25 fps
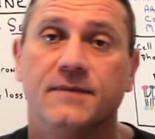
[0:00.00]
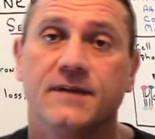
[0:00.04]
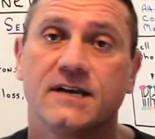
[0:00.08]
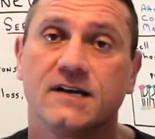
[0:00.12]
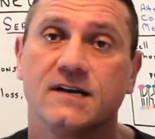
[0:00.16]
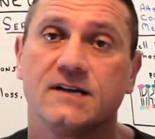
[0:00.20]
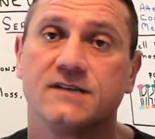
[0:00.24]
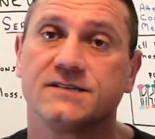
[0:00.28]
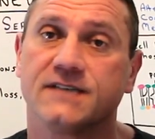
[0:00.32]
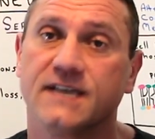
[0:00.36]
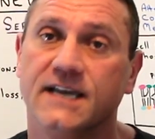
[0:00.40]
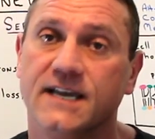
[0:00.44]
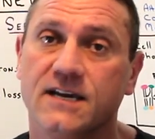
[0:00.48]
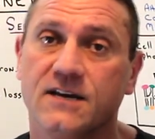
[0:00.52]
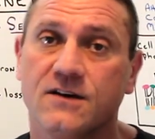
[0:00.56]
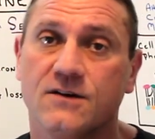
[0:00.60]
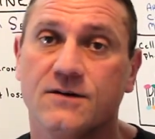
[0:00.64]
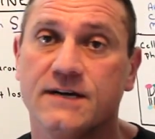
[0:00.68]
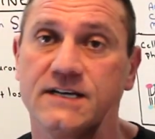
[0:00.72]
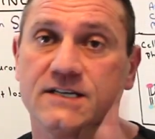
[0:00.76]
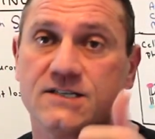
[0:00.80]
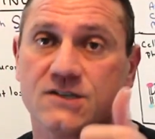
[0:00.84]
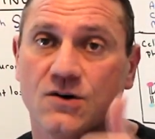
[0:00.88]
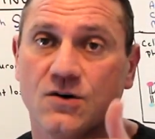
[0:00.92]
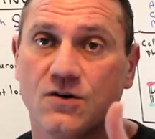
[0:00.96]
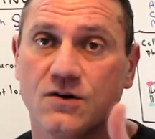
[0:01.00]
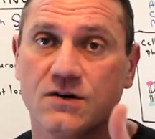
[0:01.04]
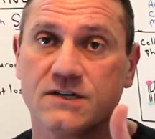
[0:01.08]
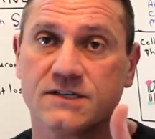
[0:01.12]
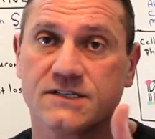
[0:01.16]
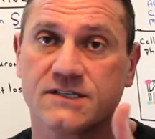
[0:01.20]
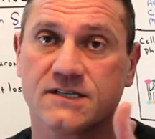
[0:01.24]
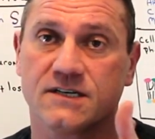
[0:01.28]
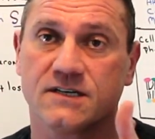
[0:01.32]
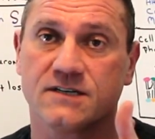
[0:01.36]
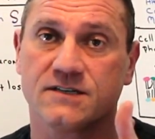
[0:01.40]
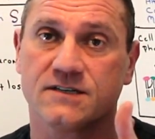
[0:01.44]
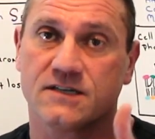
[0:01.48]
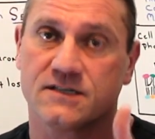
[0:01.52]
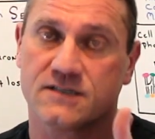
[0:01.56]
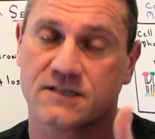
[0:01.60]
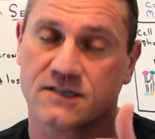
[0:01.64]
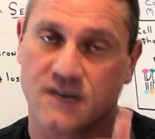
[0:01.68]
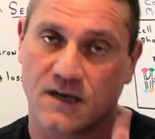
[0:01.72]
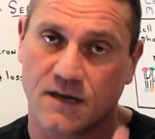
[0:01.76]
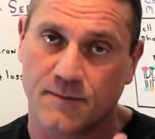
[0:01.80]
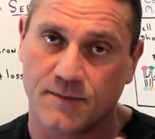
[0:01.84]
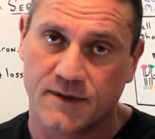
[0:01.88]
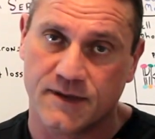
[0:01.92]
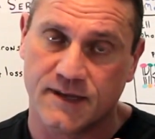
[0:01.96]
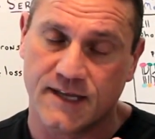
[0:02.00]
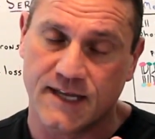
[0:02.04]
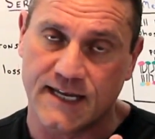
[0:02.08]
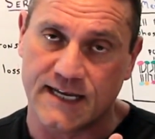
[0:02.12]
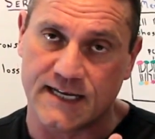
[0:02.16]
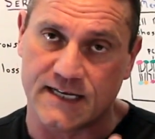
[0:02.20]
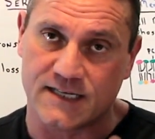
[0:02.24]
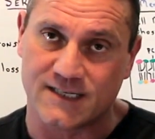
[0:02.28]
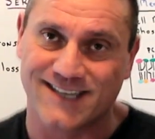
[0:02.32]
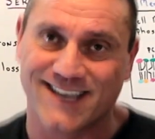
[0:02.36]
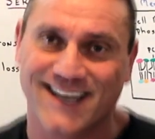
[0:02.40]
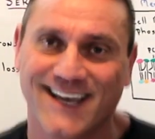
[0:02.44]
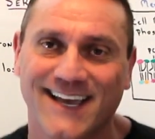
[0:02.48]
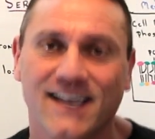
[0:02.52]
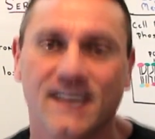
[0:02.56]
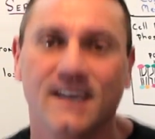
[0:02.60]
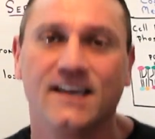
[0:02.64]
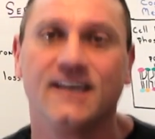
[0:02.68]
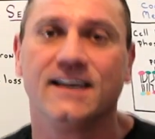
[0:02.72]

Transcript: Because increased cortisol does a couple things.